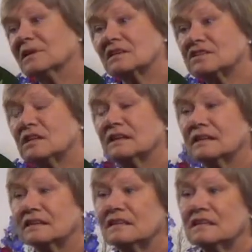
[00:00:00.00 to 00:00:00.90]

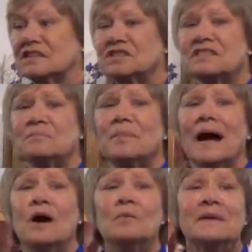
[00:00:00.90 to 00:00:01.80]
Mahashaya. She said,
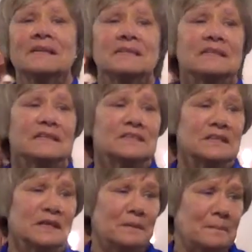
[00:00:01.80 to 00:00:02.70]
bow mentally to
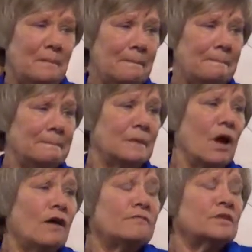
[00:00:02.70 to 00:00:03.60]
him.
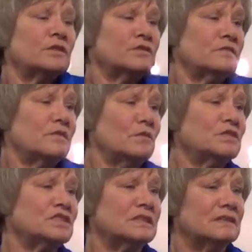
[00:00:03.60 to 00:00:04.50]
Offer your
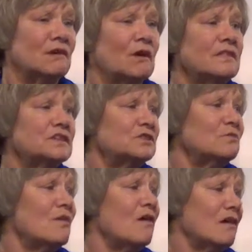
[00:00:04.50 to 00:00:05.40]
devotion in all that
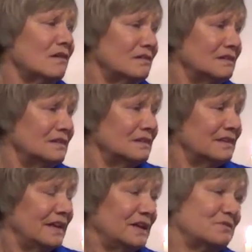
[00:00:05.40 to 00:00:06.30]
you are.
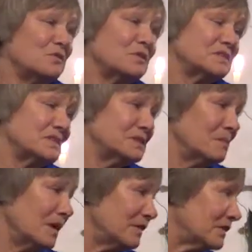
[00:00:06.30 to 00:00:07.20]
And of course, as a
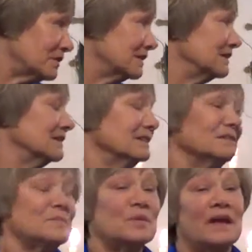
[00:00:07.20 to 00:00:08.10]
mother,
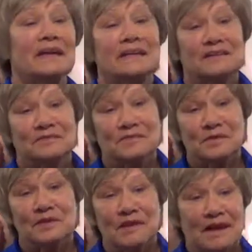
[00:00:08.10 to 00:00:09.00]
praying for
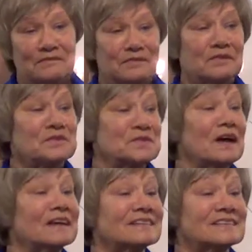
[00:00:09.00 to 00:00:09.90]
the life of her
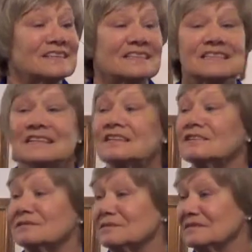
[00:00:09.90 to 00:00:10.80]
son to
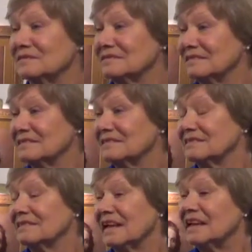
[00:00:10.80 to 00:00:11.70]
continue.
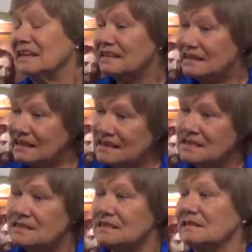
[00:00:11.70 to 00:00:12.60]
And
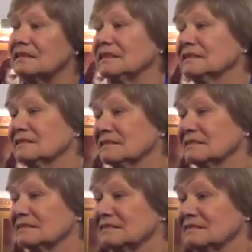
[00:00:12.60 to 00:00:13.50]
instantly,
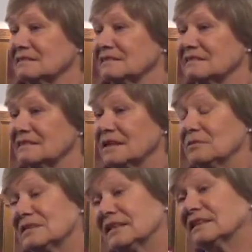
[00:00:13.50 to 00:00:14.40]
he
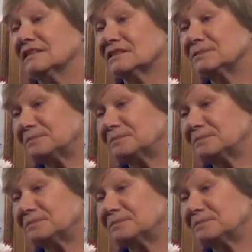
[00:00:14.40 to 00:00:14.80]
was healed